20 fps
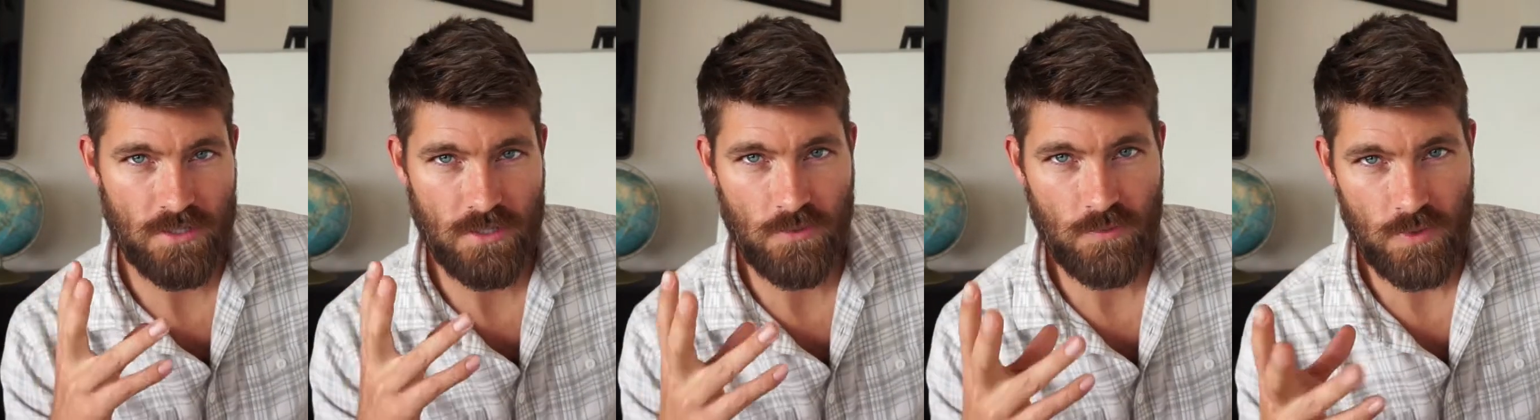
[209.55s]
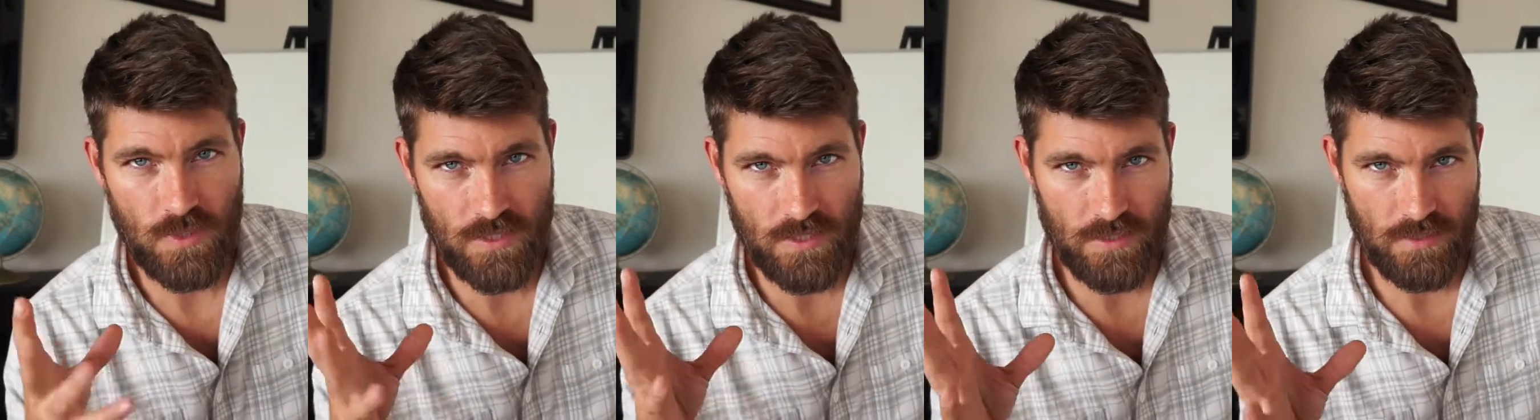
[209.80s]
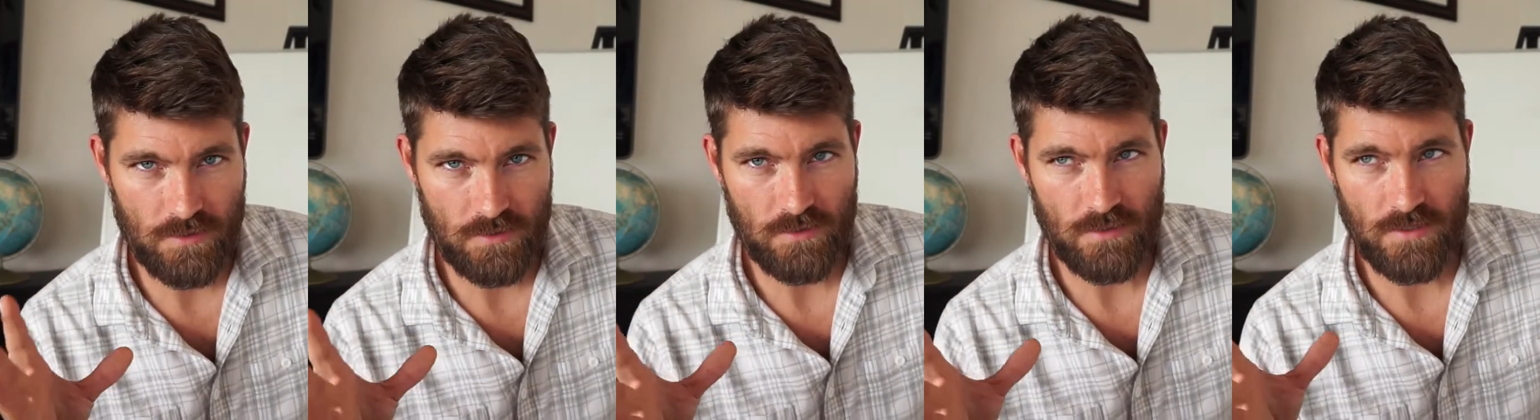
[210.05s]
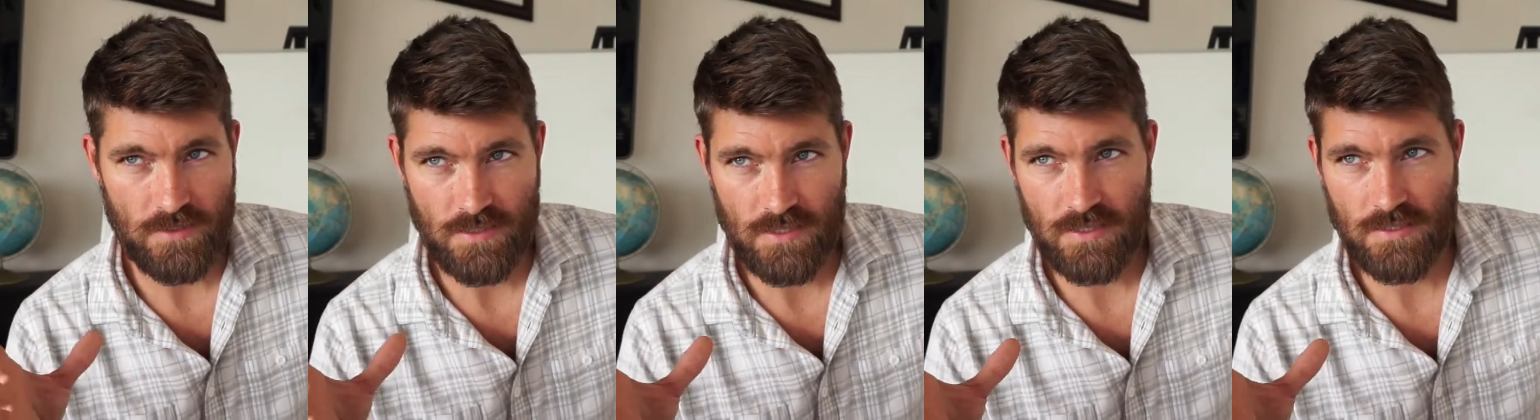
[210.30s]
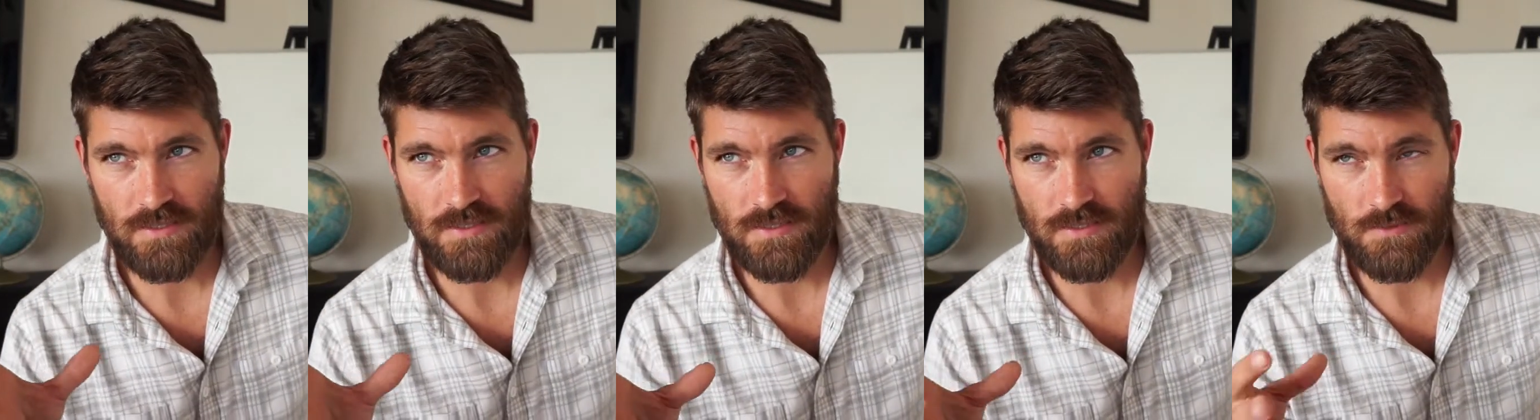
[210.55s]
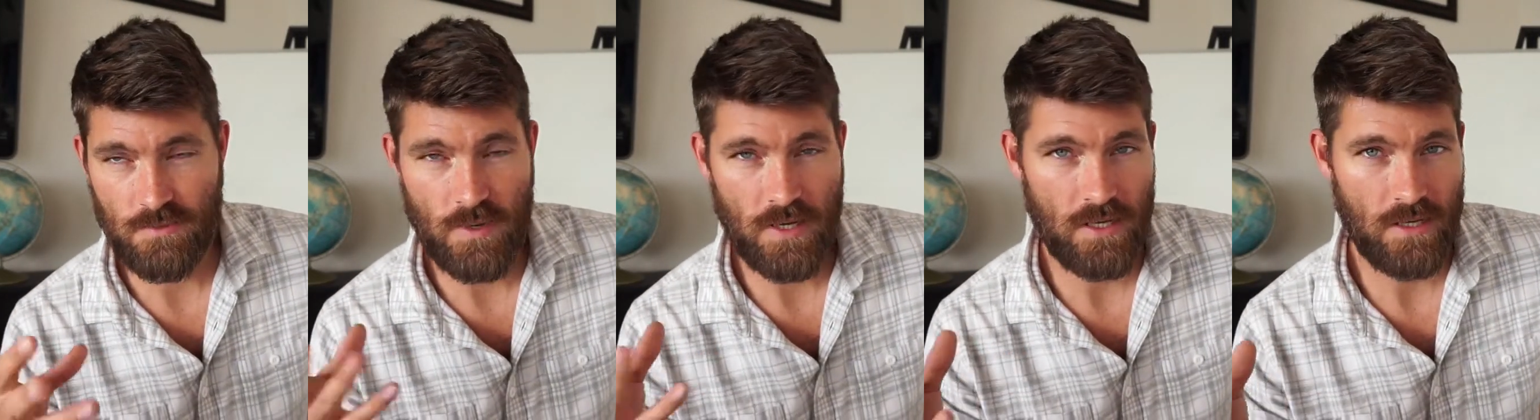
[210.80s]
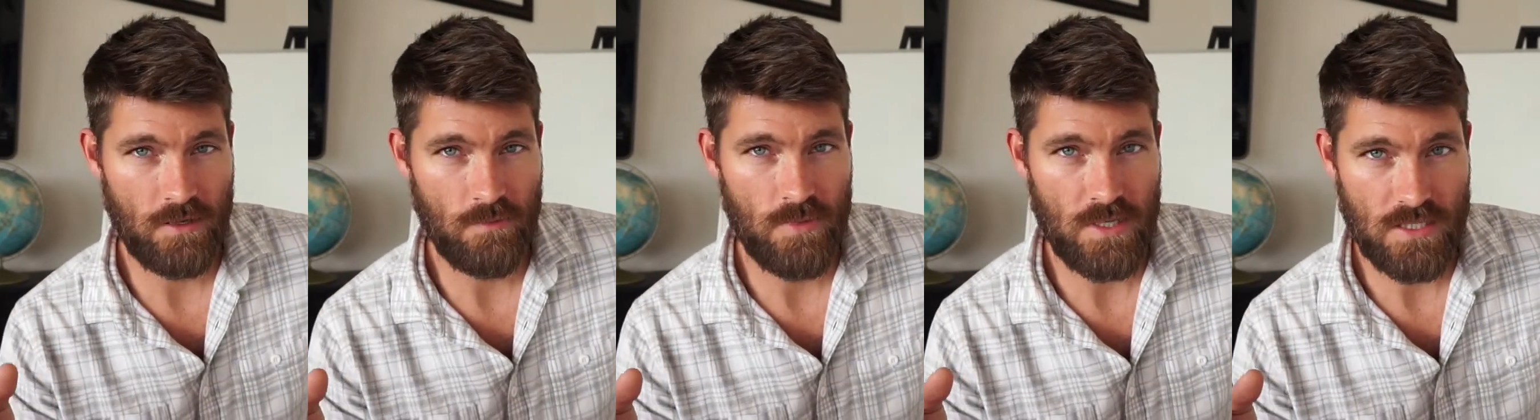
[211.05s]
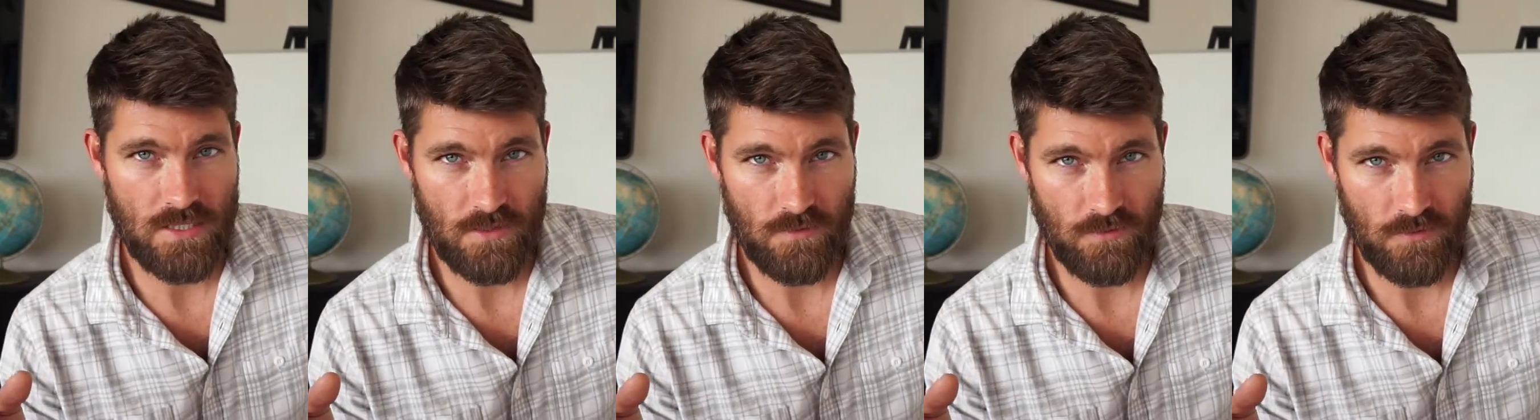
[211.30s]
going to be as easy as making a
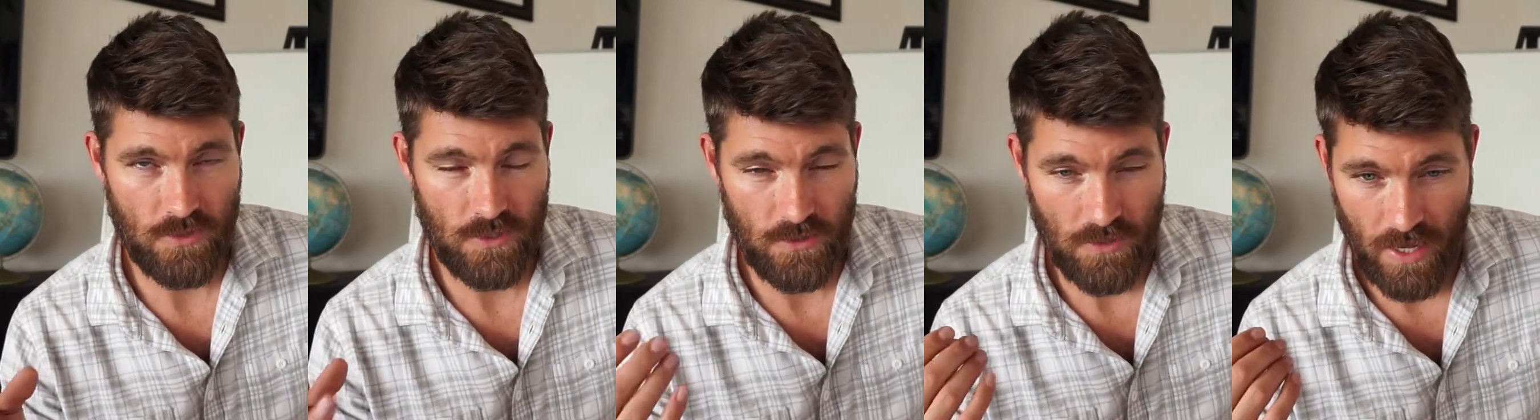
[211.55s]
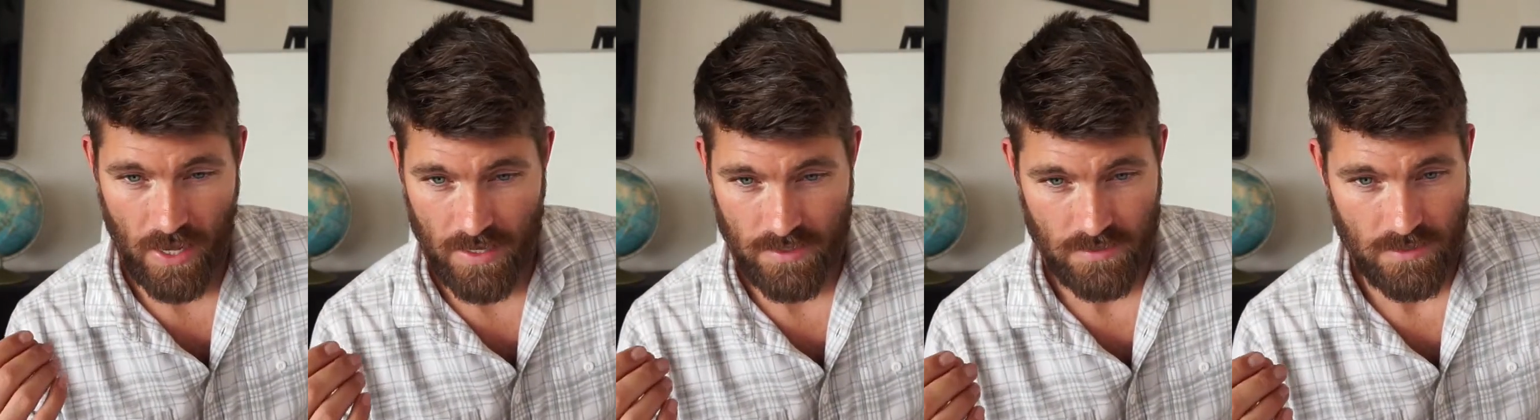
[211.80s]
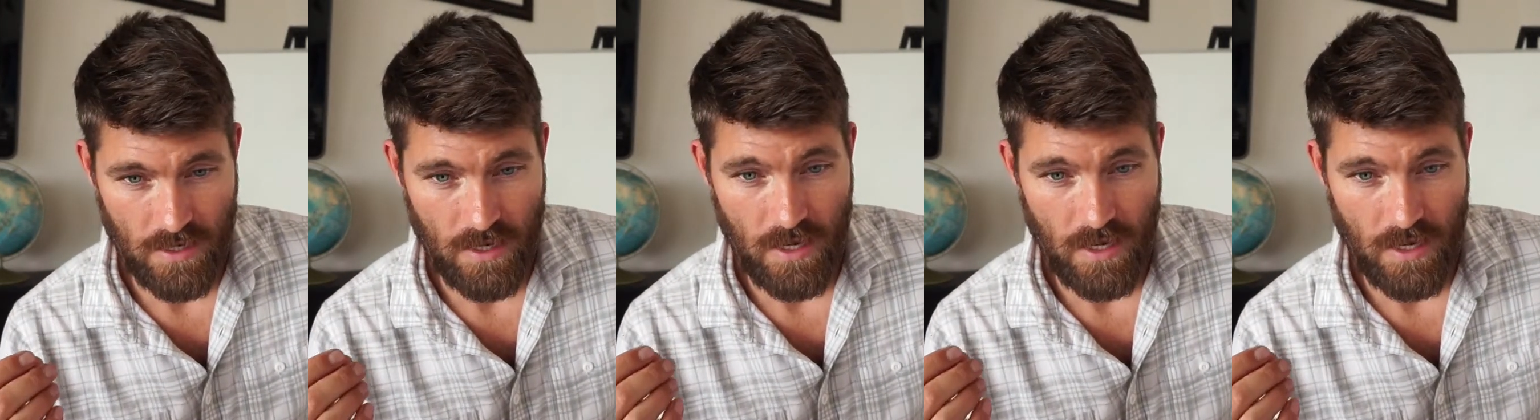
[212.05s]
pizza for you guys.